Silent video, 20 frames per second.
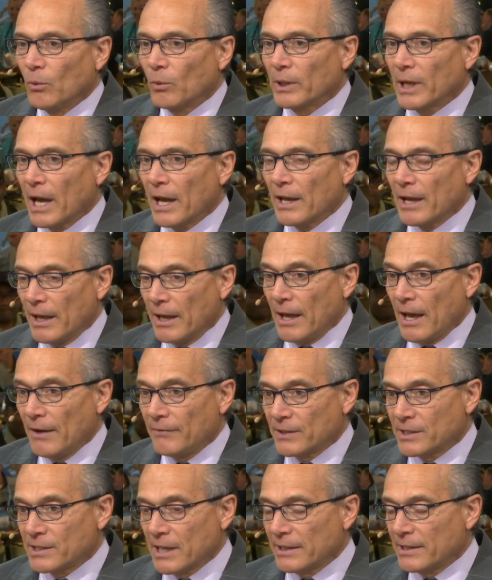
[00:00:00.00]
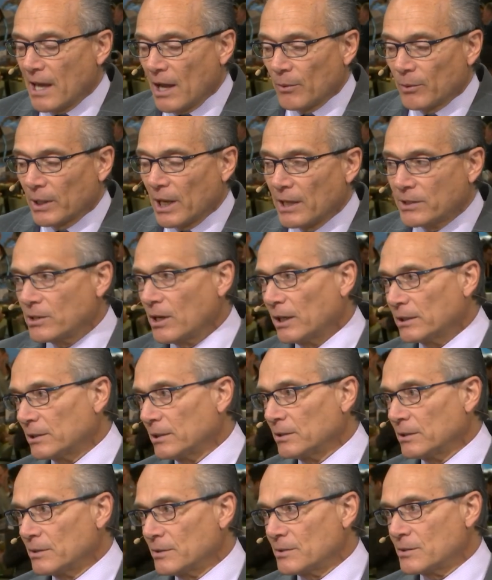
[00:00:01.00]
When I, having said that, when I talk
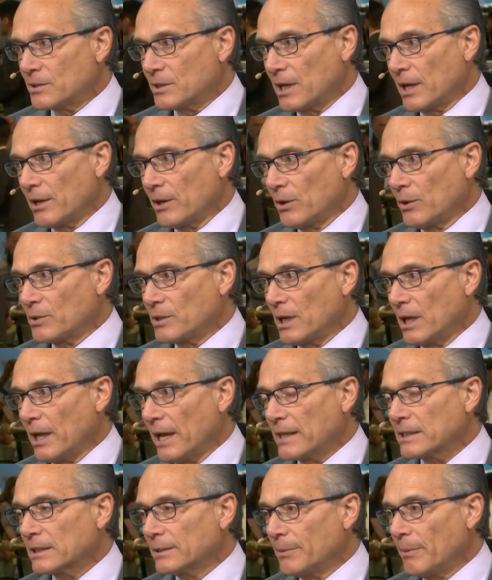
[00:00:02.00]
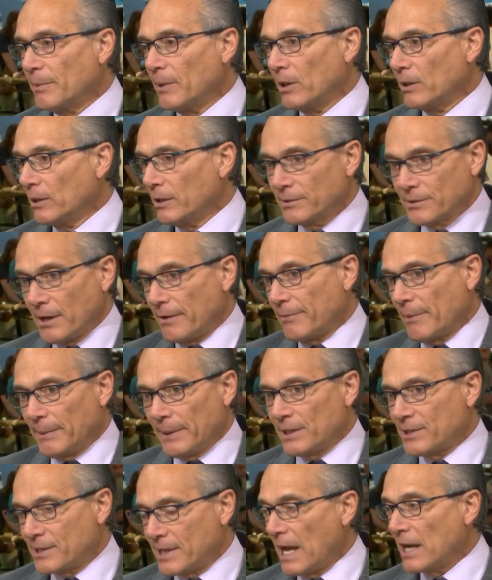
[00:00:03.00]
to CIOs, I'll ask them about, is
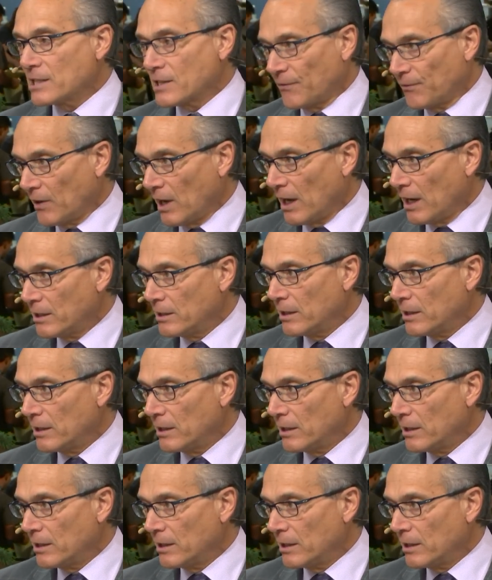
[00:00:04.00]
everybody sassified?